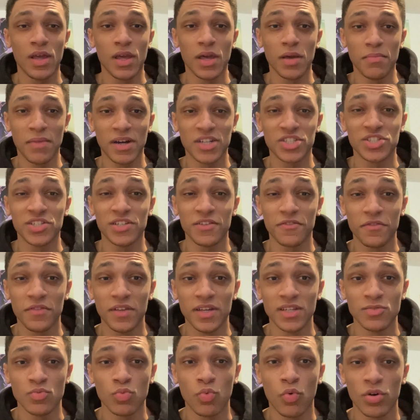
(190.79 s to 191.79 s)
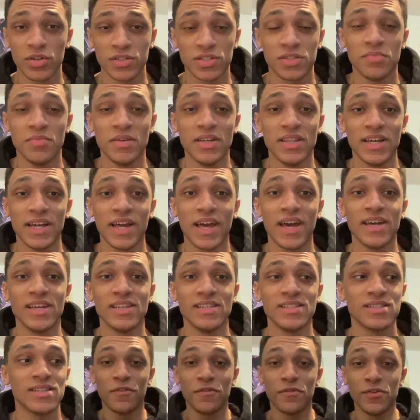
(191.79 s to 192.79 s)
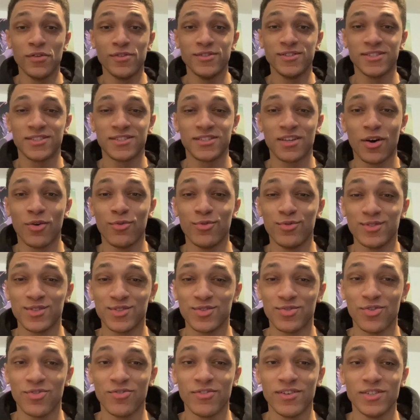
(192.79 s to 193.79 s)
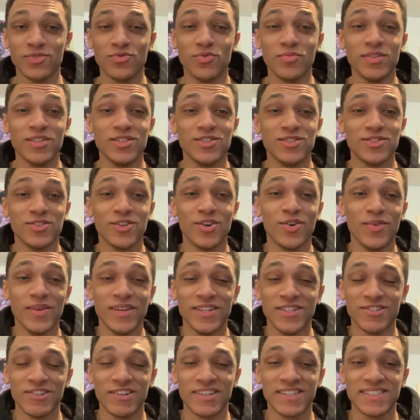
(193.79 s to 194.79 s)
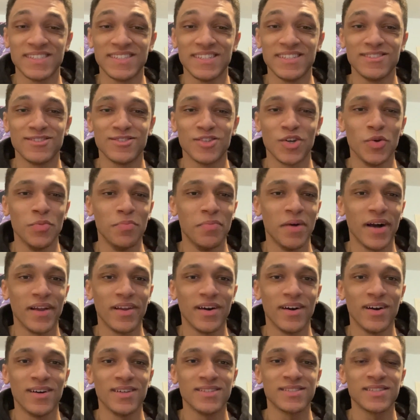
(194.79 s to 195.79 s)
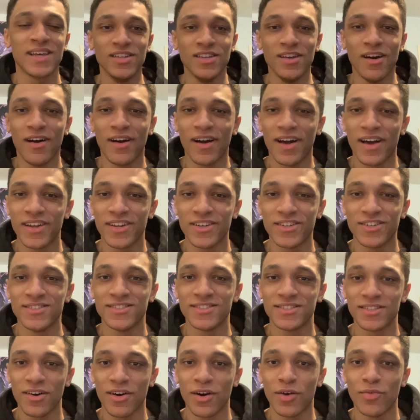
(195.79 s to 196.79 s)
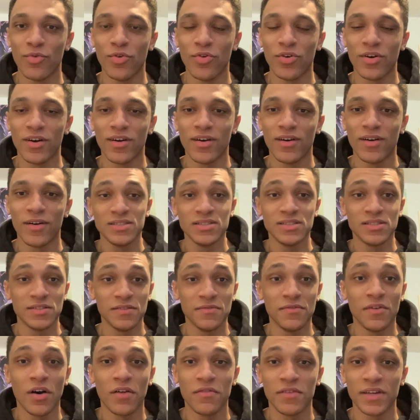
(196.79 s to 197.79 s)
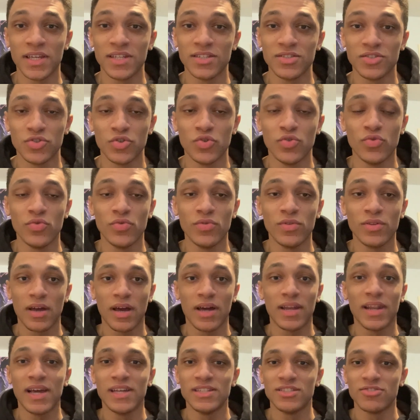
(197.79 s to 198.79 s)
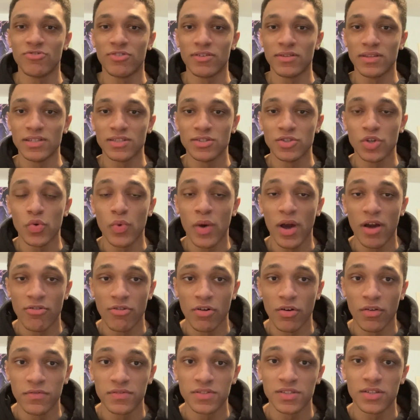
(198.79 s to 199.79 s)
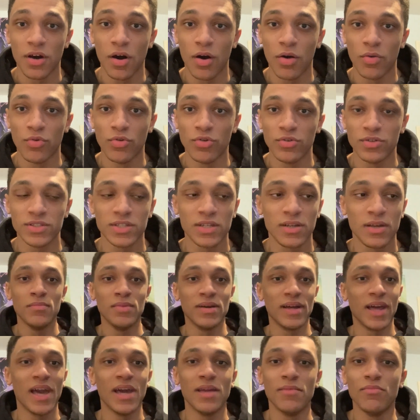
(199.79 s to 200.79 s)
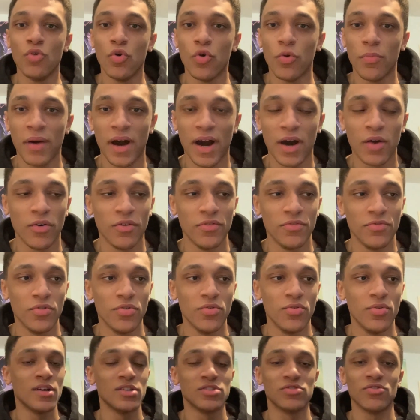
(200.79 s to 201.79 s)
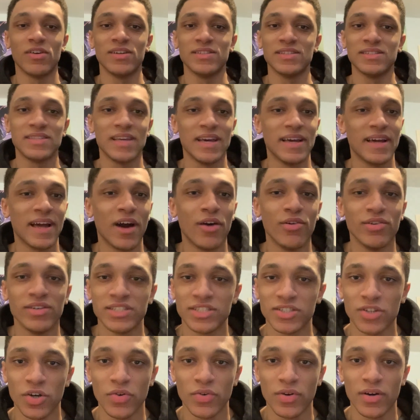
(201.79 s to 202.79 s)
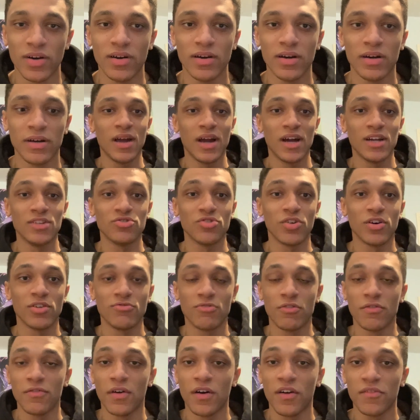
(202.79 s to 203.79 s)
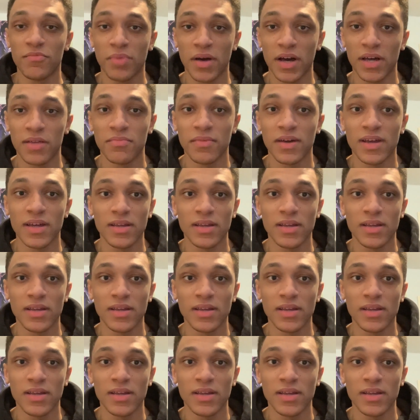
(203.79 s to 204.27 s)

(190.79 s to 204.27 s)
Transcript: Imagine if this was to be the case. Future Star Wars stories will be so interesting, so badass. Young Anakin Skywalker surviving his duel and entering this new era of Star Wars, but getting more powerful, trying to take out Ahsoka and trying to revive Padme